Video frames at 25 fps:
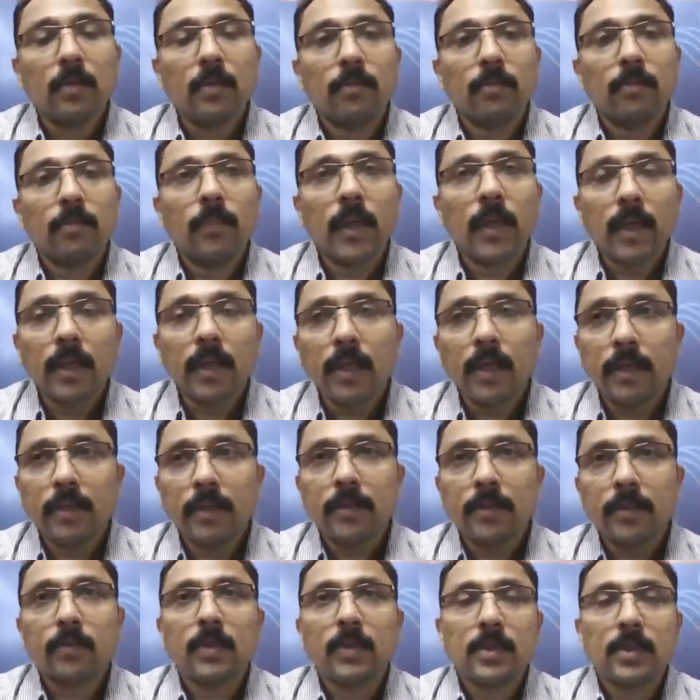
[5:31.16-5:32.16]
bring
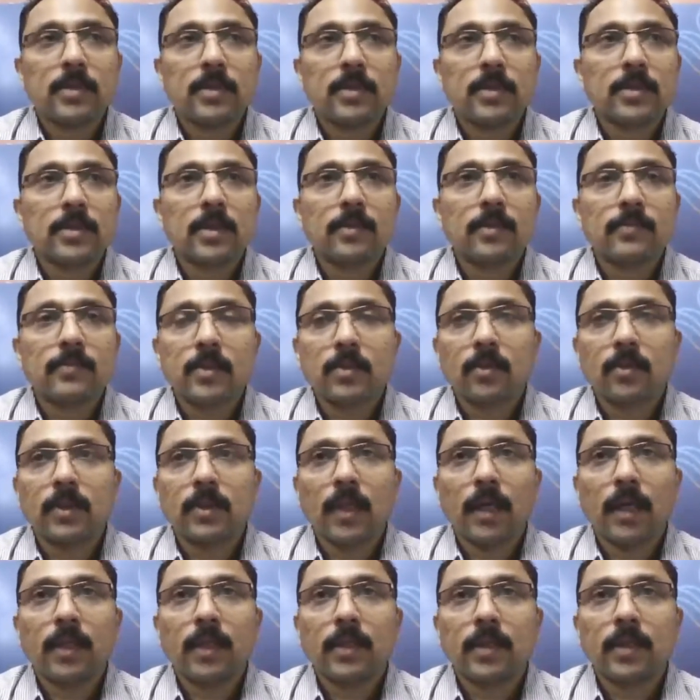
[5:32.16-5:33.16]
into the system so
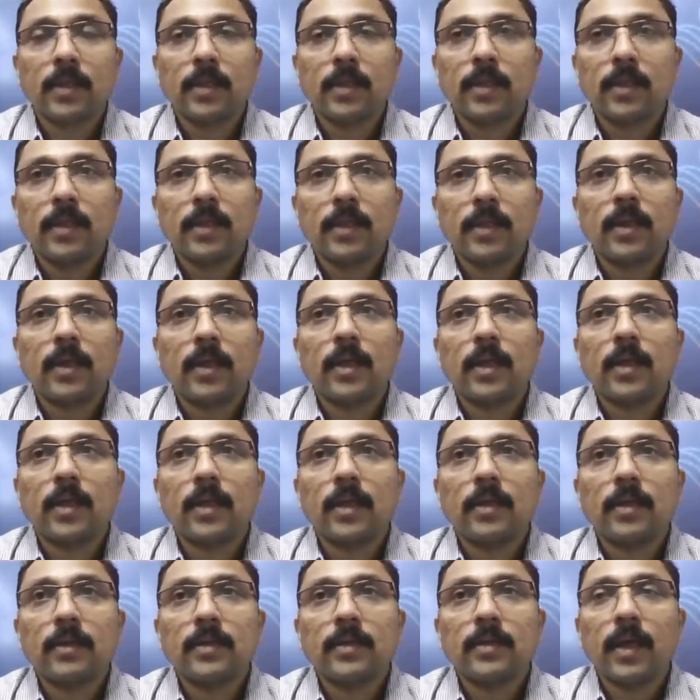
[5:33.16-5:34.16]
that
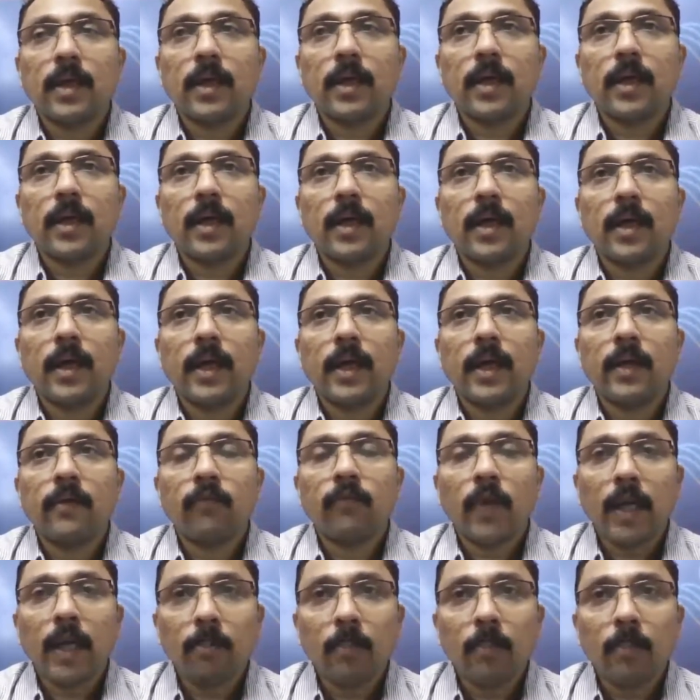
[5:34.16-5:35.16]
the
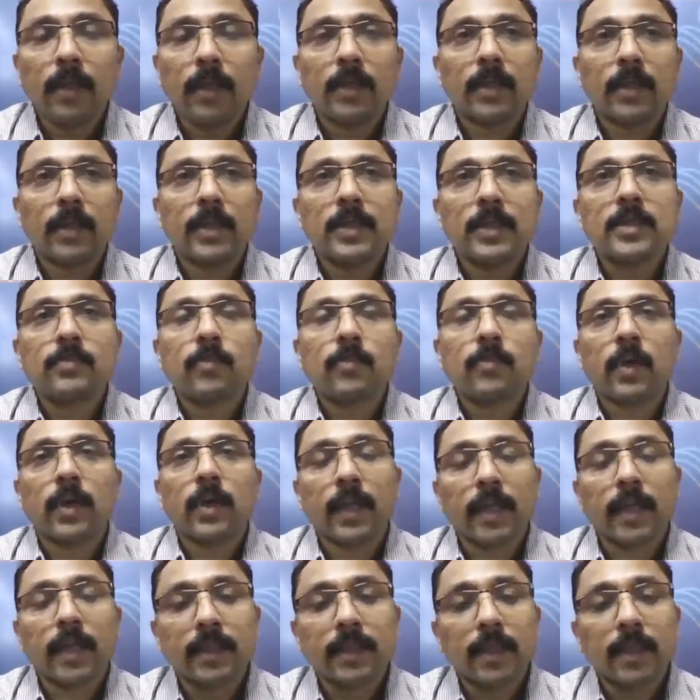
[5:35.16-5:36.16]
environment is
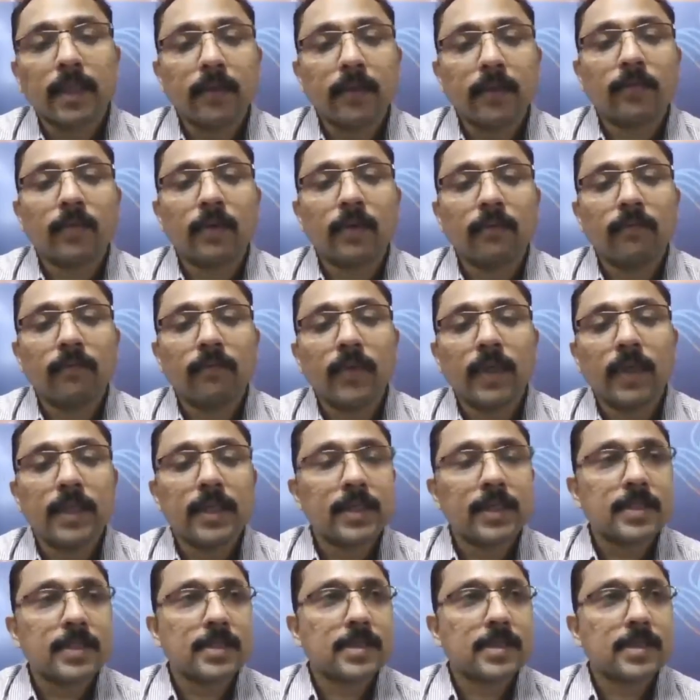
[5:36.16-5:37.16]
protected from
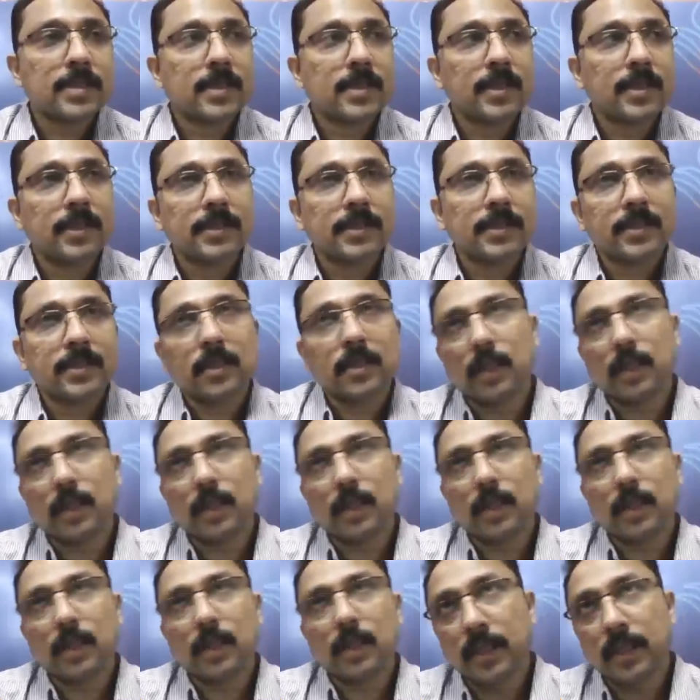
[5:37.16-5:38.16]
various
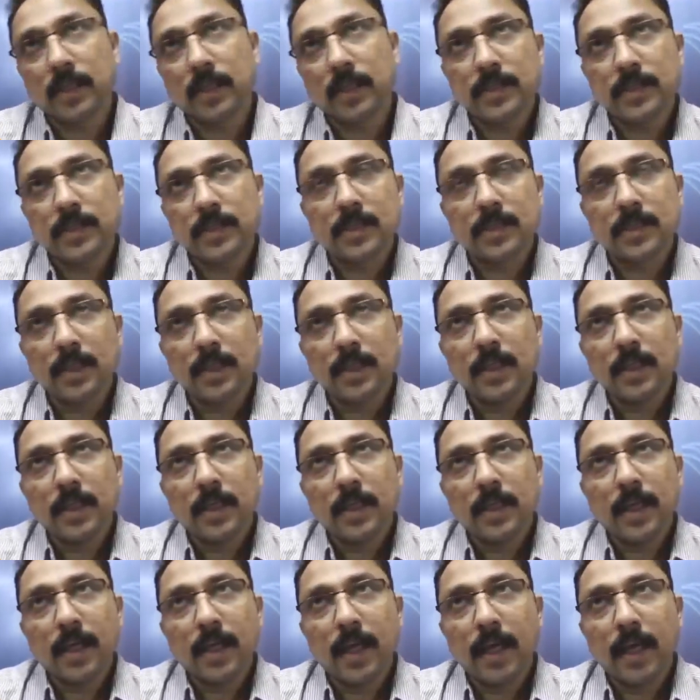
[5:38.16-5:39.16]
threat vectors.
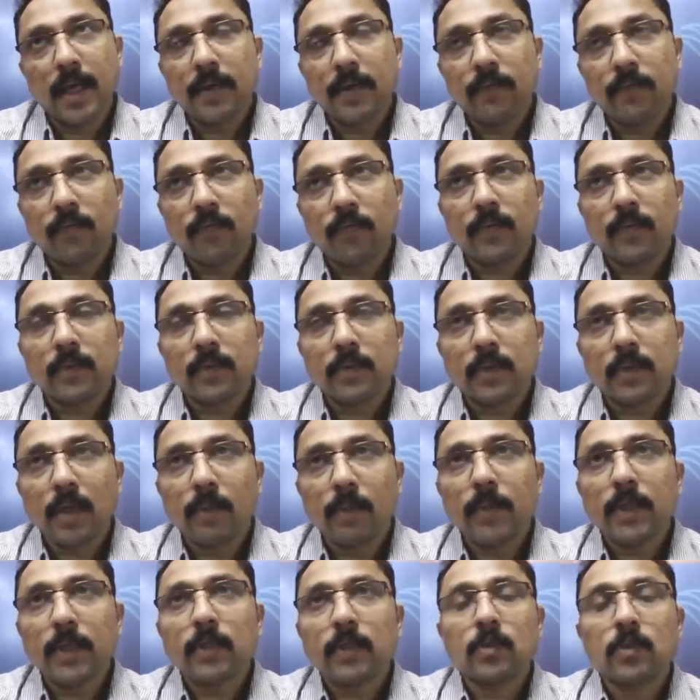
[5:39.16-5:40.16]
And for
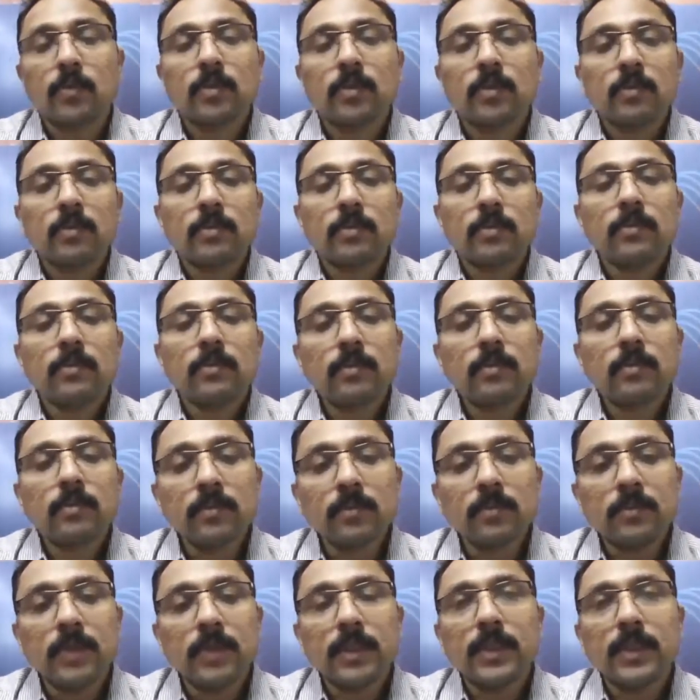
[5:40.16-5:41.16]
coming to
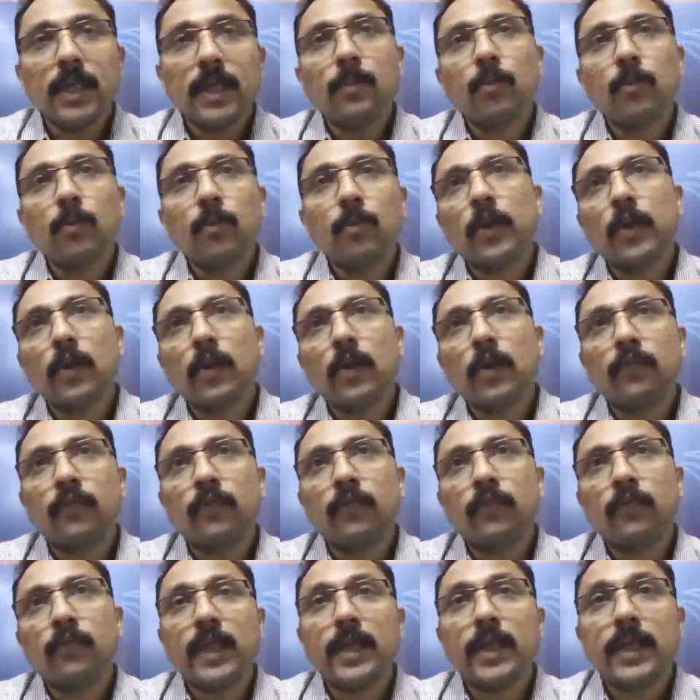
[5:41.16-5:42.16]
the third point of
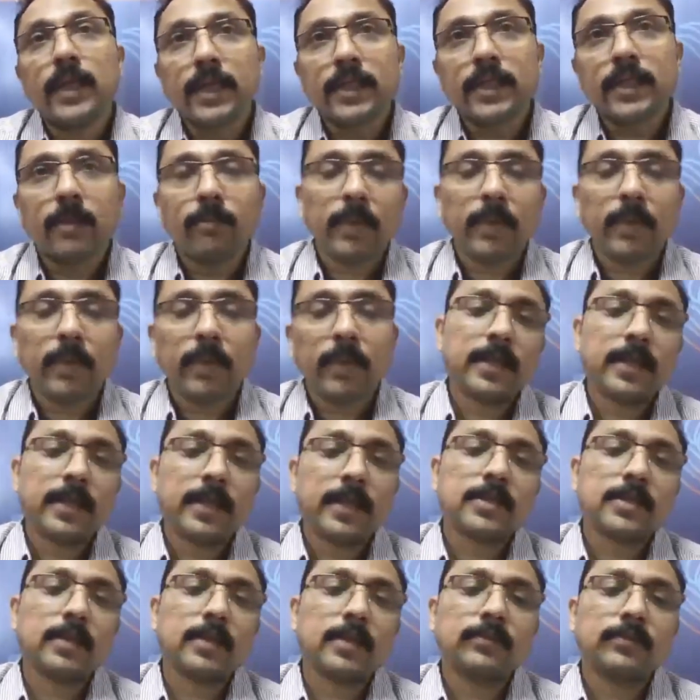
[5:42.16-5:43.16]
detection
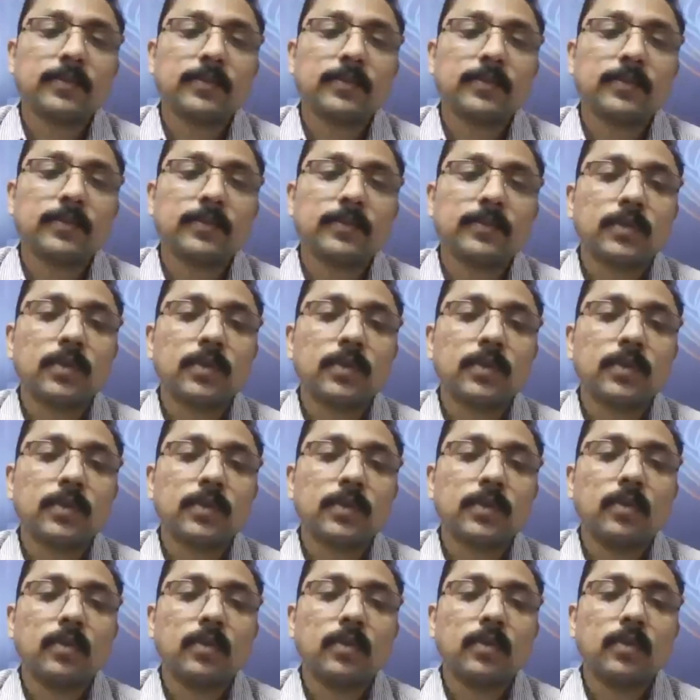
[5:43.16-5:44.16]
mechanism, so
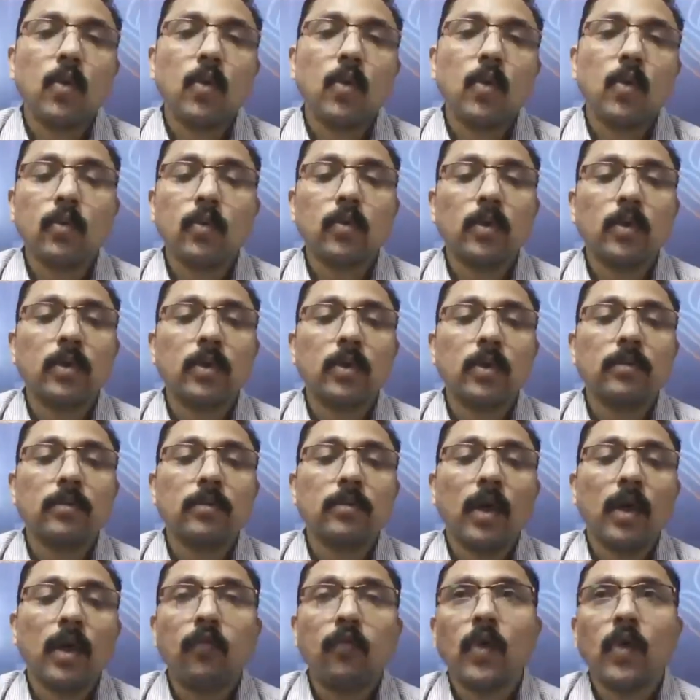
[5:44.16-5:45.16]

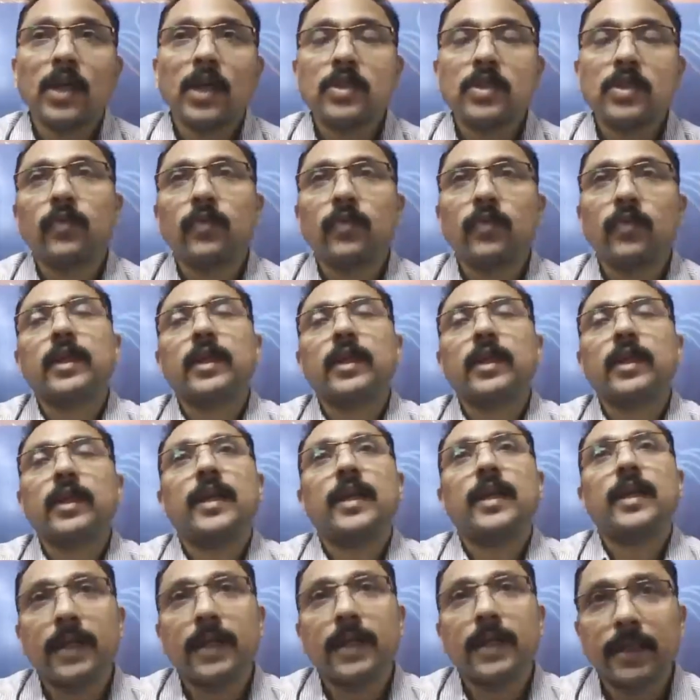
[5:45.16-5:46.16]
how fast we can
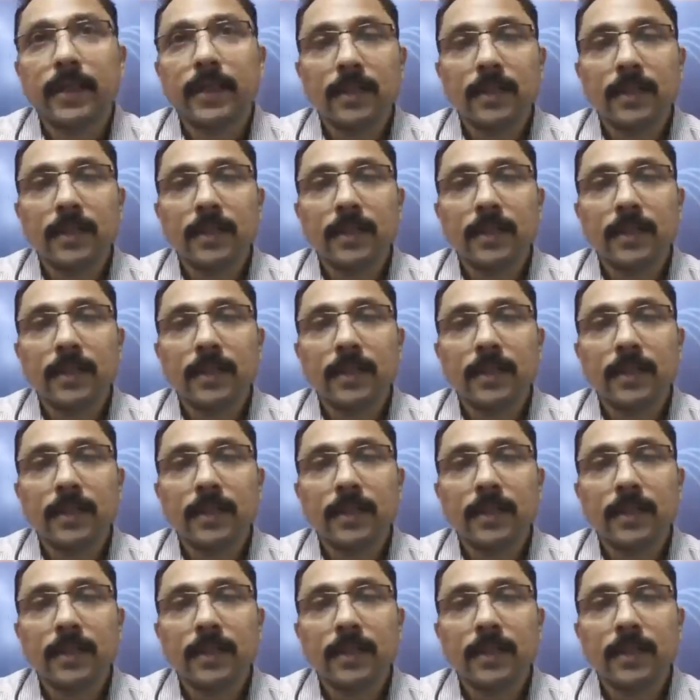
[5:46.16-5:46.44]
detect.